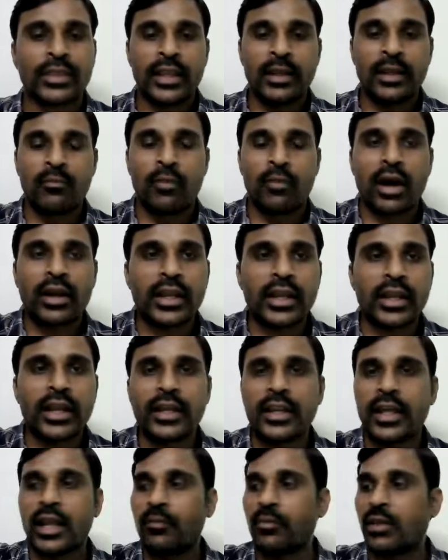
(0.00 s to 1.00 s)
In
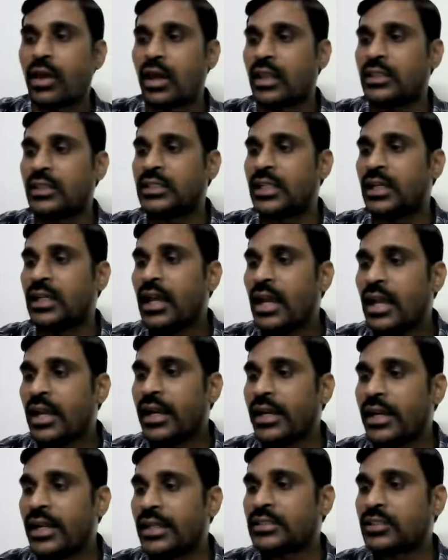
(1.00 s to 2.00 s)
market terminology,
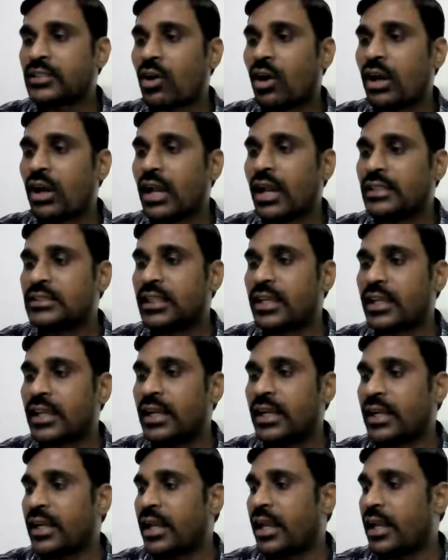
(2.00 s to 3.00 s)
it is called as
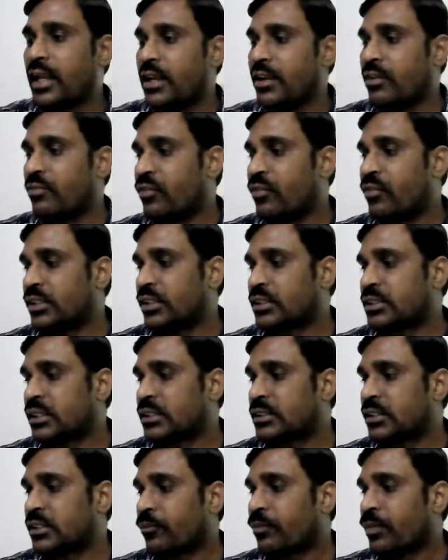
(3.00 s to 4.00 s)
retail
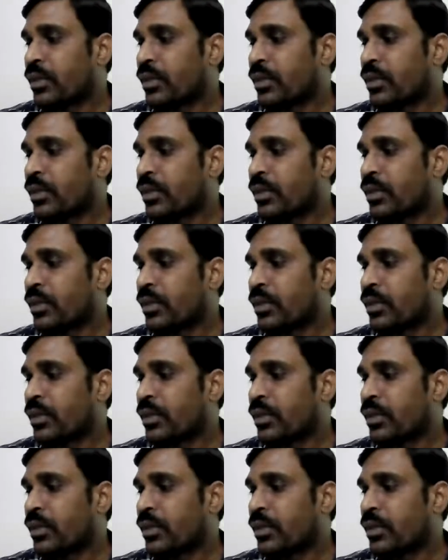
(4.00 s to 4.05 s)
investors.